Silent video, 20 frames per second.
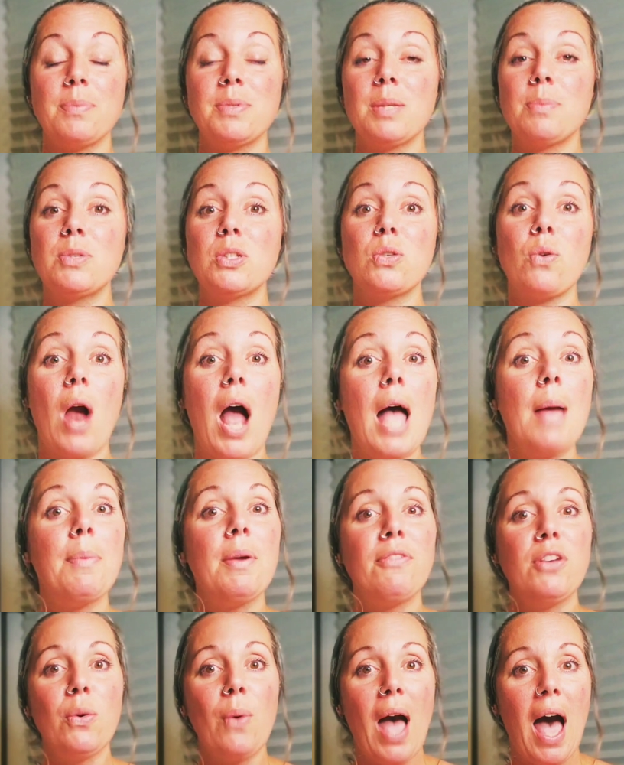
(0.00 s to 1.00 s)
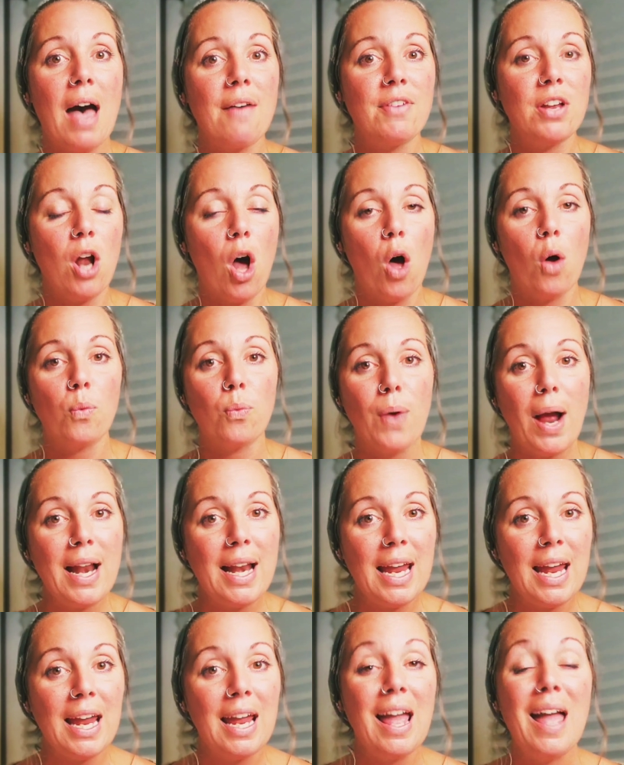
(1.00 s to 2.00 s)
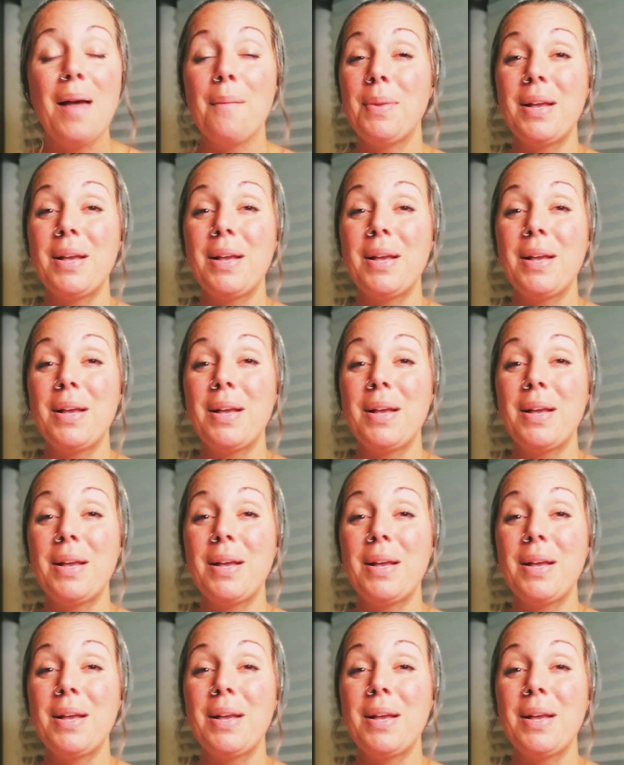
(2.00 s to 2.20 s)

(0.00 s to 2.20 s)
Subscribe if you haven't already,